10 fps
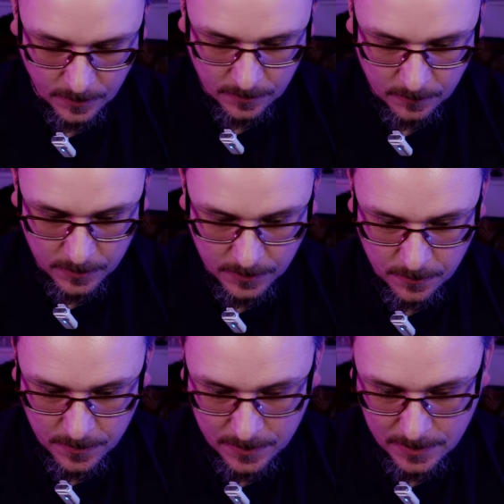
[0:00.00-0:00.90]
So I'm going to
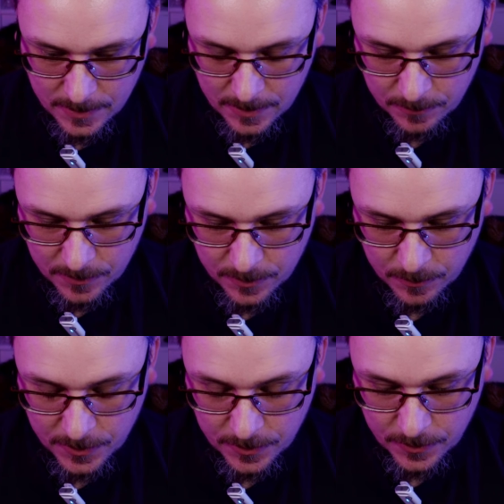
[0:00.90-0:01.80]
go into here, which
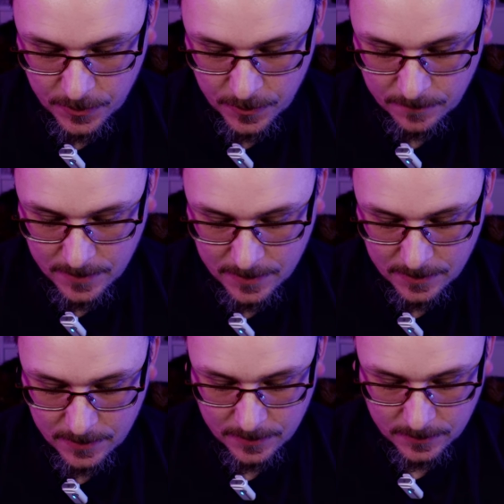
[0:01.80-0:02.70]
switch to
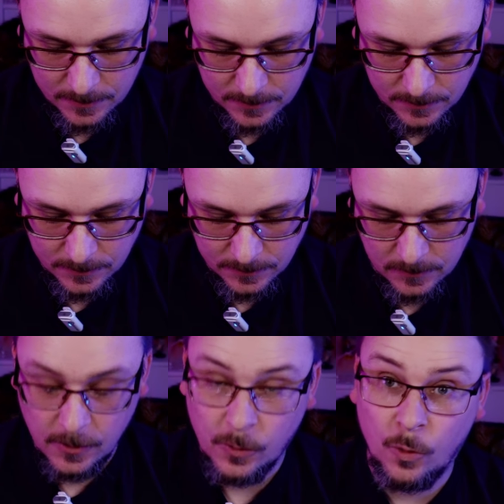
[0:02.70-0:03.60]
servers,
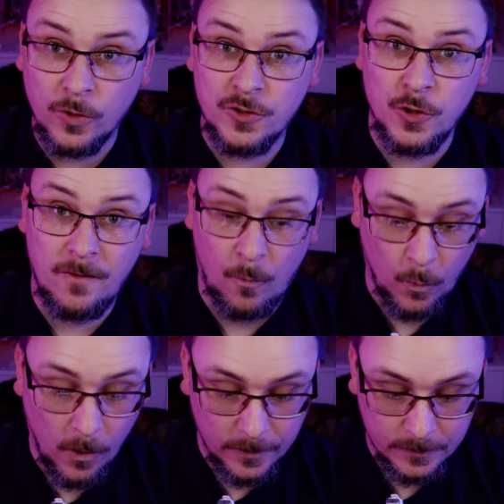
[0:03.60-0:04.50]
go to server
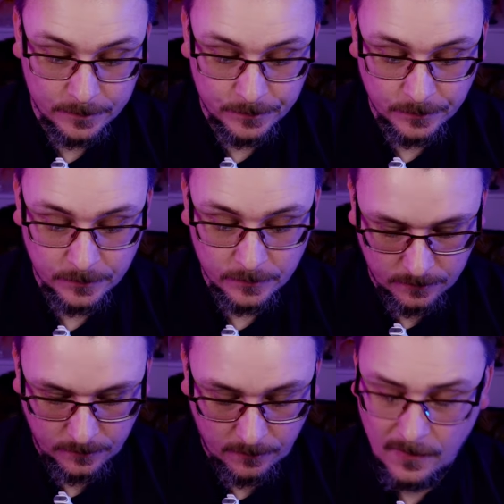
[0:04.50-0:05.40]
1.
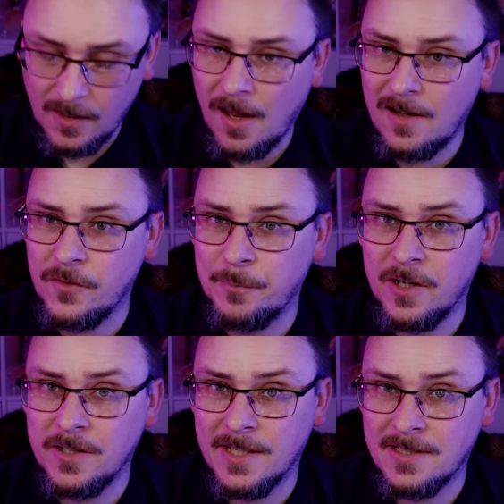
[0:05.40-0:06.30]
And I've not
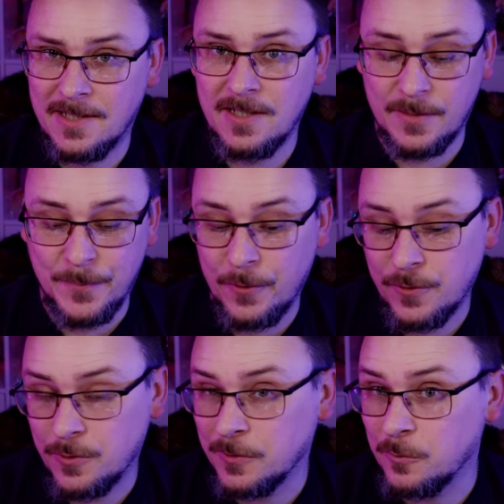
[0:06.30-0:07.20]
been on here since the
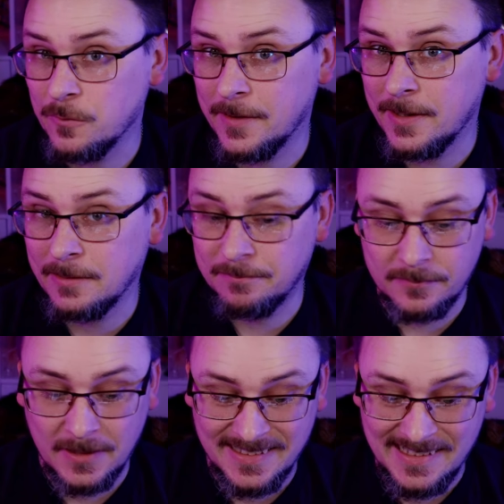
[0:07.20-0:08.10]
merge, so I don't know
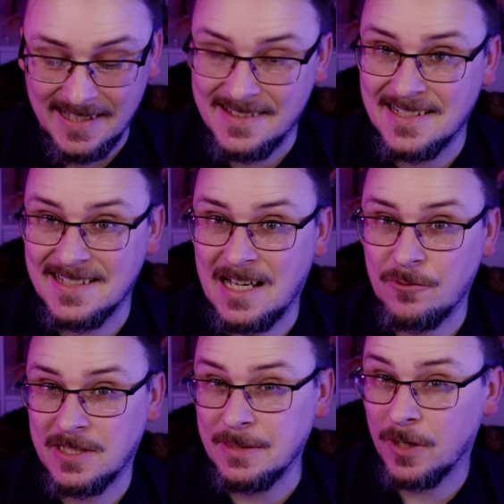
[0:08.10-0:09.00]
if this is
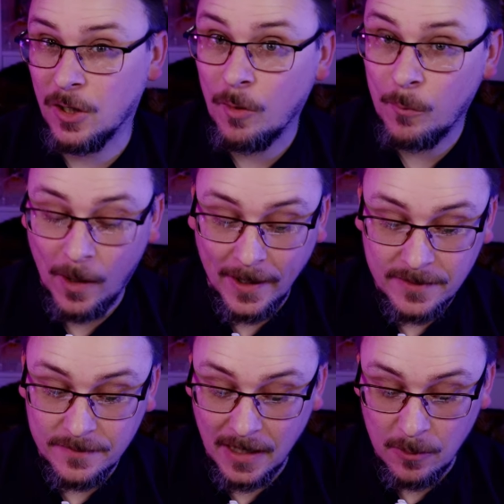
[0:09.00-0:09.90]
now seeming a lot more
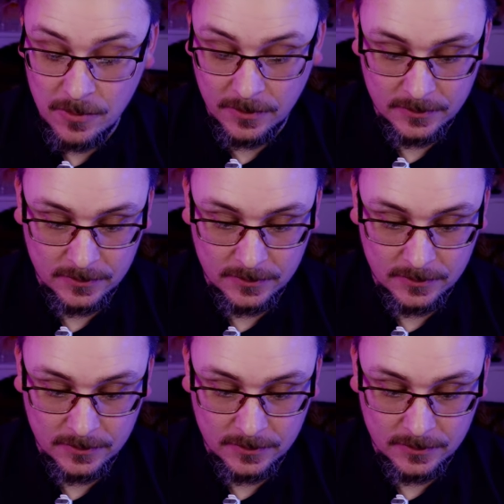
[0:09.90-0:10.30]
active now.